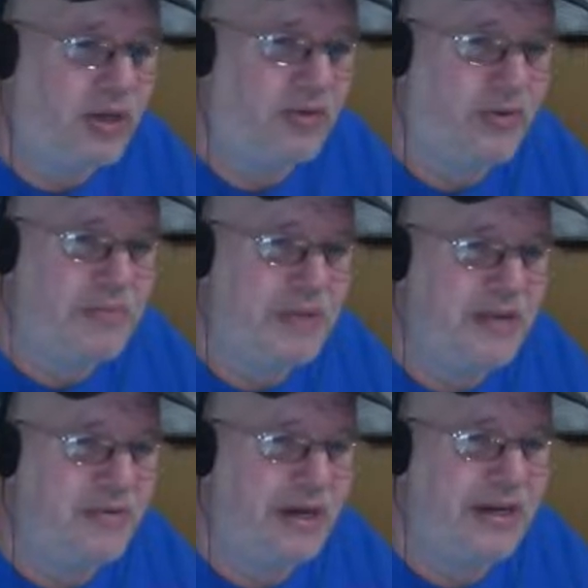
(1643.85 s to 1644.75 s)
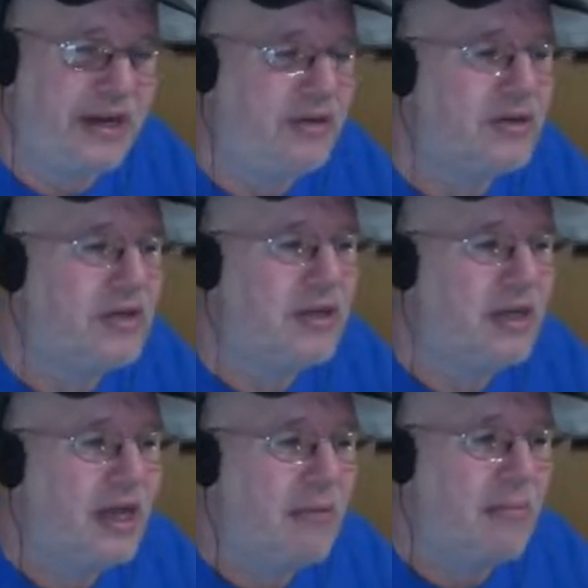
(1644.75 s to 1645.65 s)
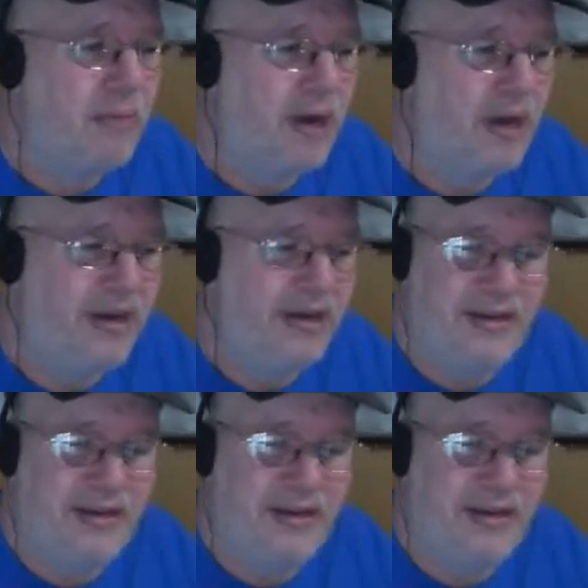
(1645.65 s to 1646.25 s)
on repeat right now, but.